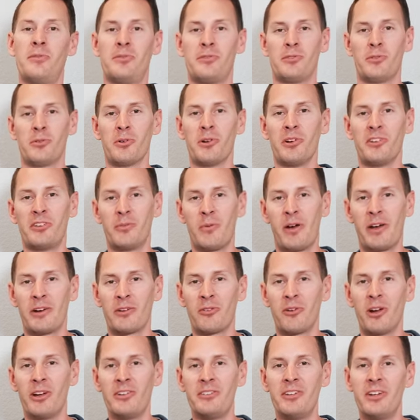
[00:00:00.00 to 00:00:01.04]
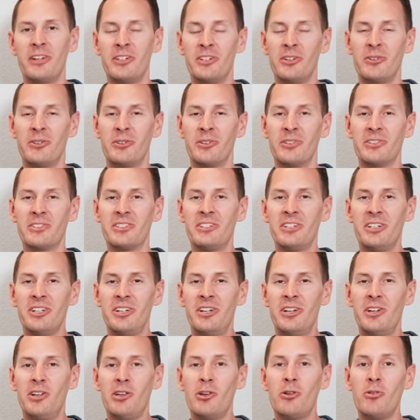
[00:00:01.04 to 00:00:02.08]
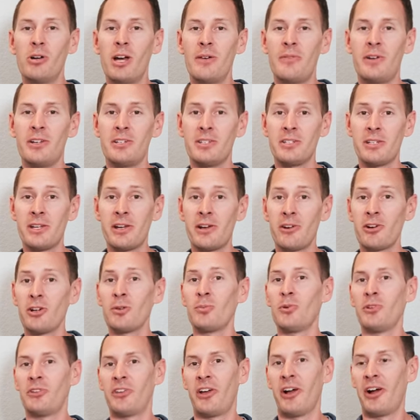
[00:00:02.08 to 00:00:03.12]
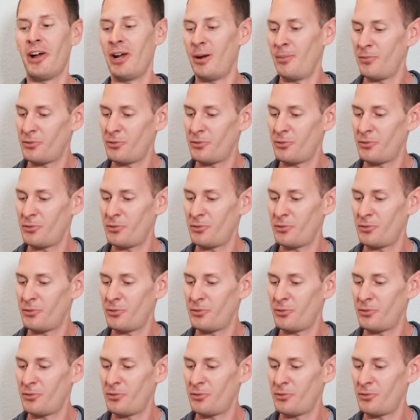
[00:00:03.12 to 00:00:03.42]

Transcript: of stories about Great Dane owners who have a terrible time